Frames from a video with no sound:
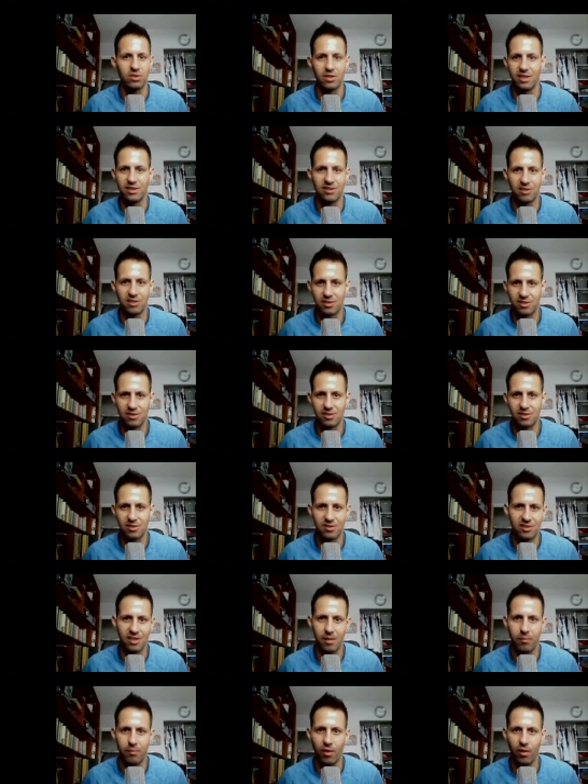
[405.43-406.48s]
It's
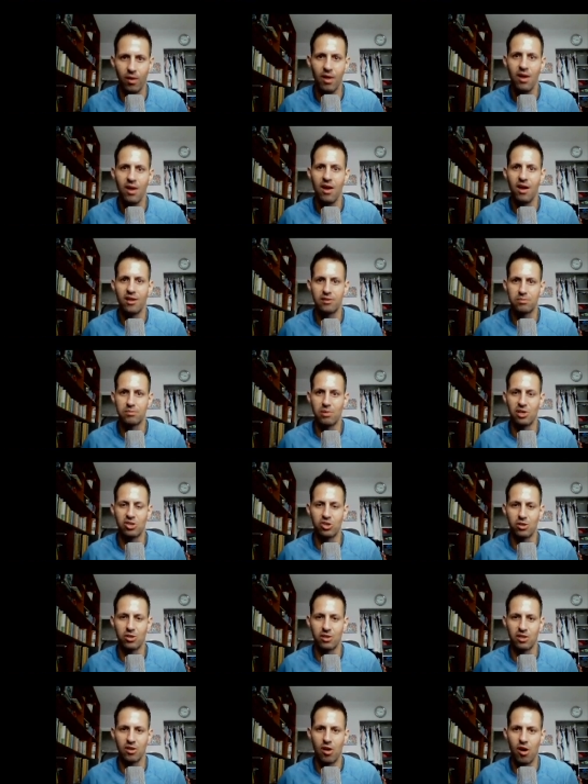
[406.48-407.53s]
simple.
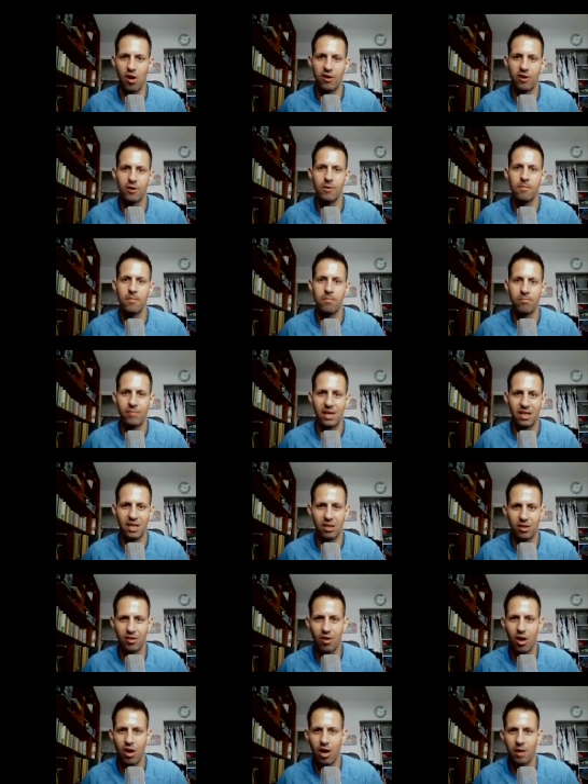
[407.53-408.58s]
Especially Conor made
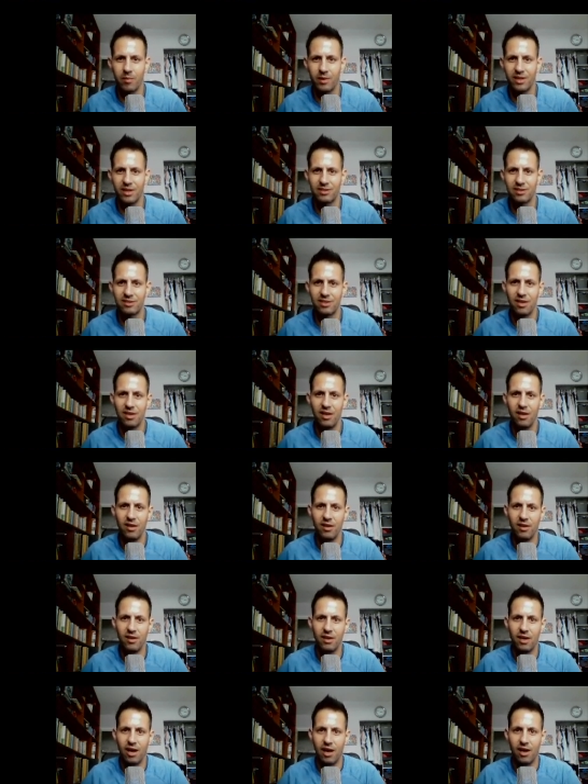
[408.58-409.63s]
comments
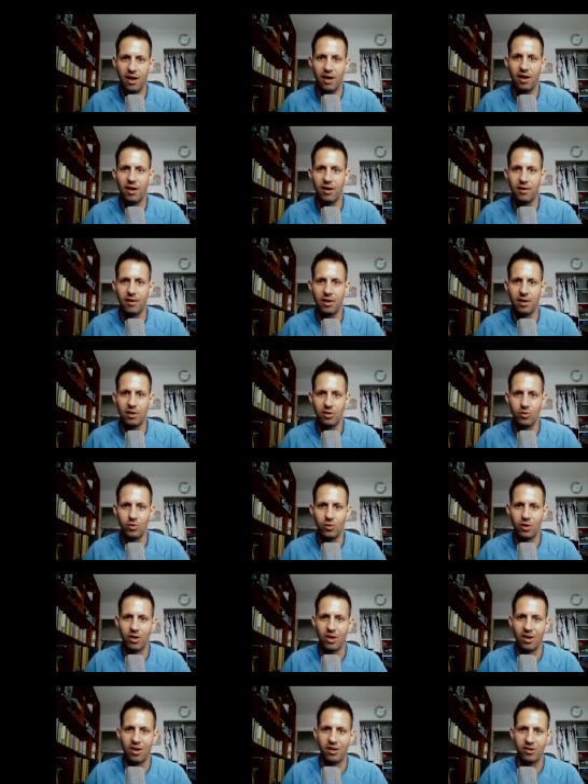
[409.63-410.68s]

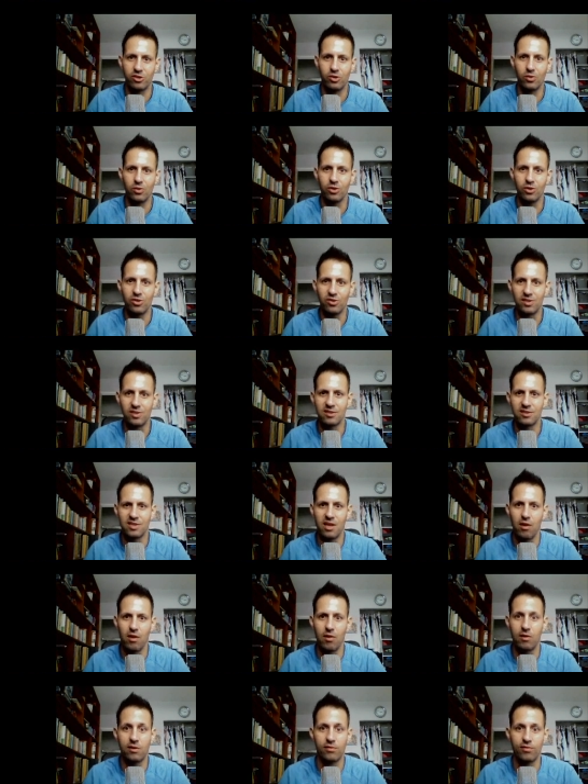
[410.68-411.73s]
alluring to using
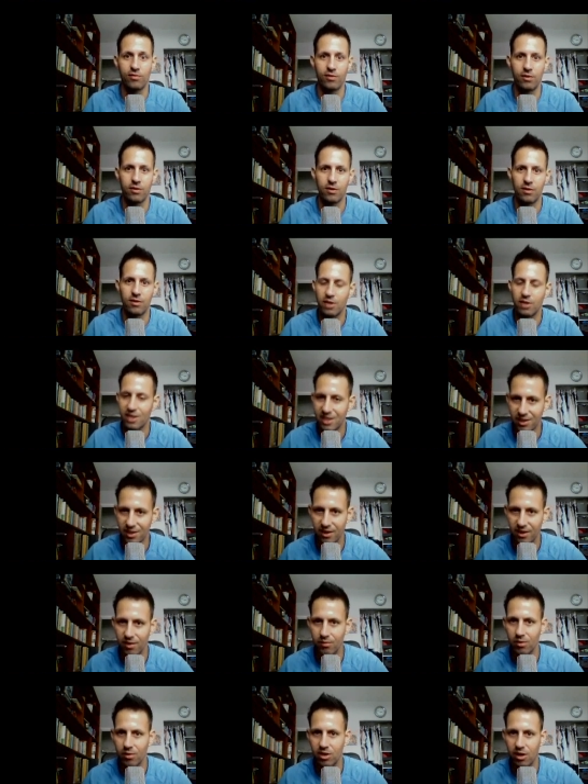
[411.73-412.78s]
steroids for
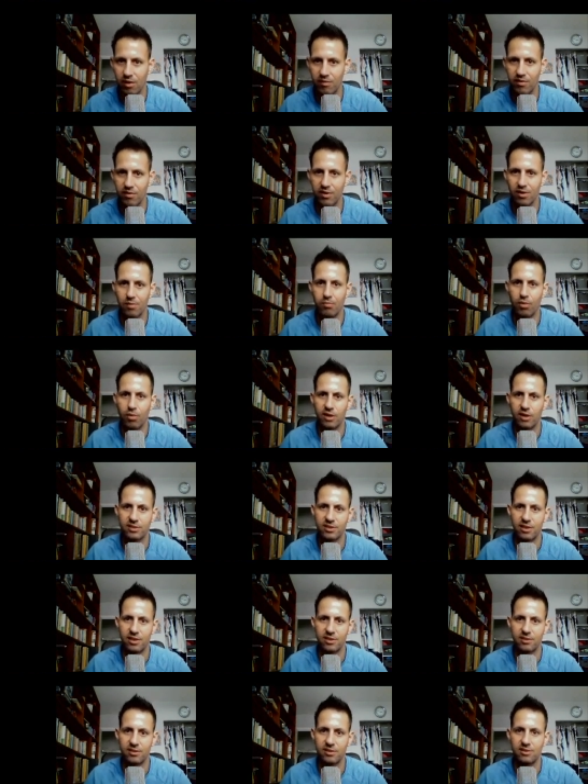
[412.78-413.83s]
healing recovery
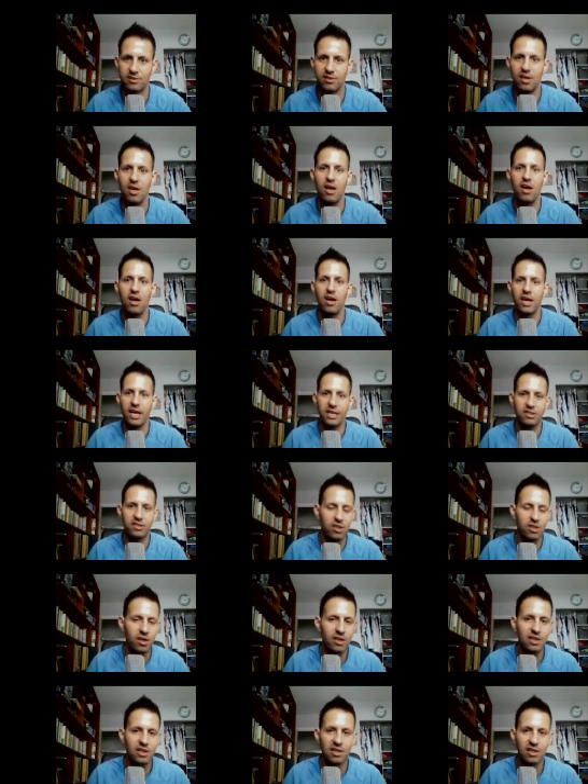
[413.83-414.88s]
processes. It's
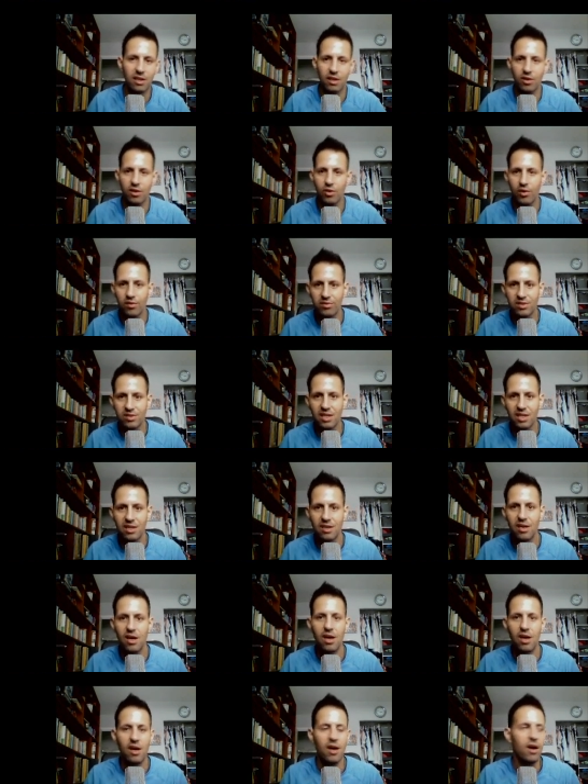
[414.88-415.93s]
good that the UFC,
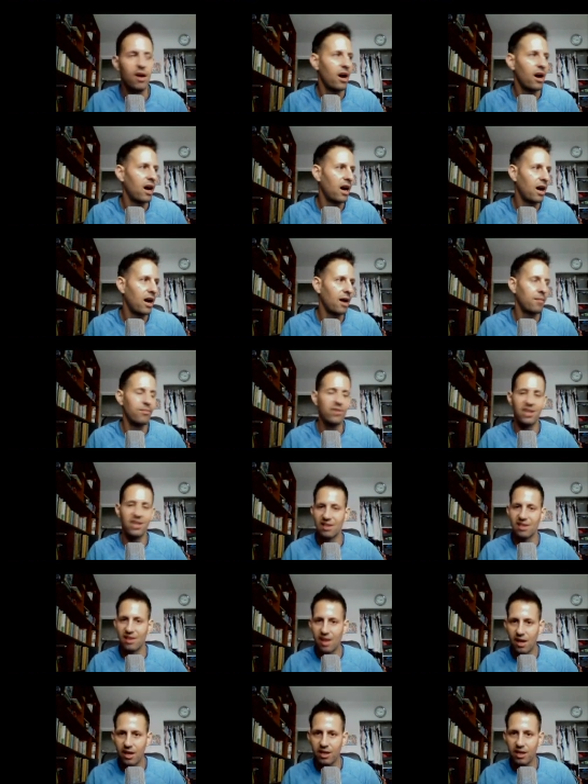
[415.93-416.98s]
the
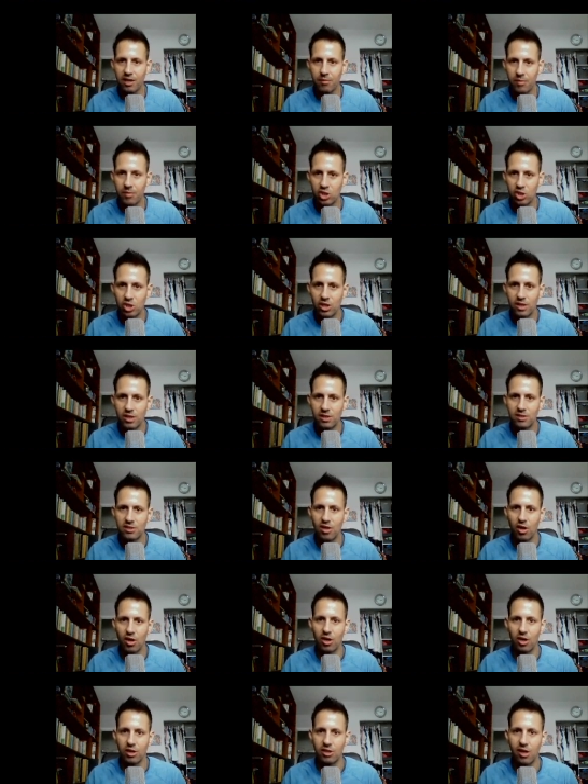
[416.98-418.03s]
athletic commissions
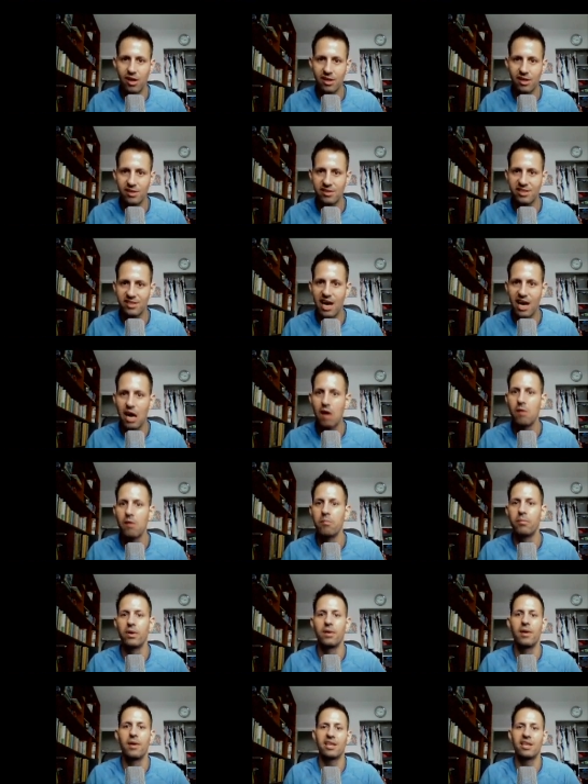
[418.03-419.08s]
are cutting down,
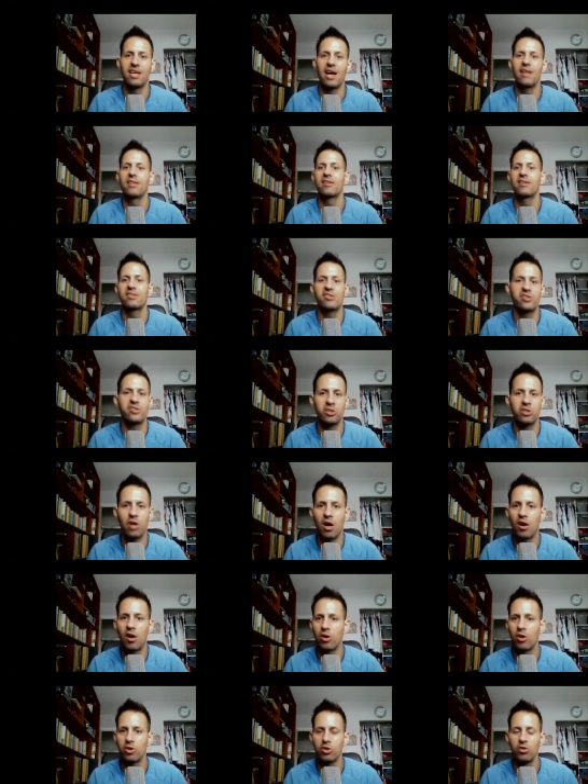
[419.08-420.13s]
but again, this is not
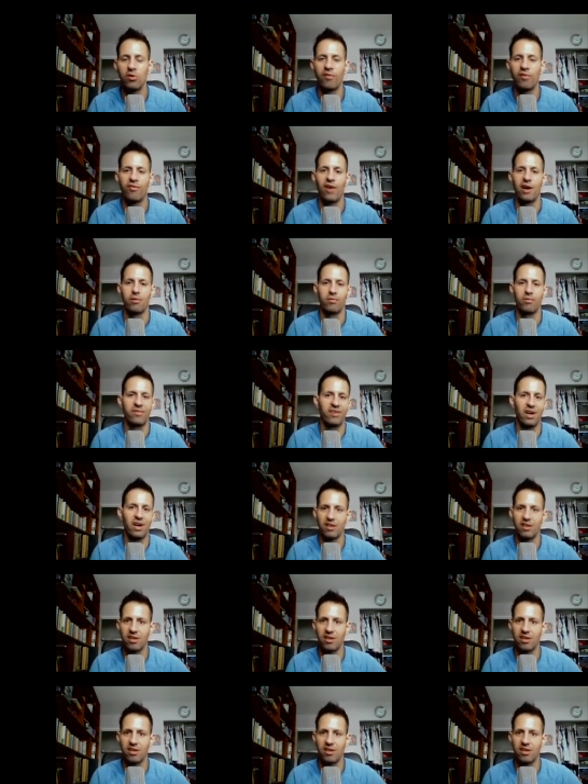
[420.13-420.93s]
all unified. We've got the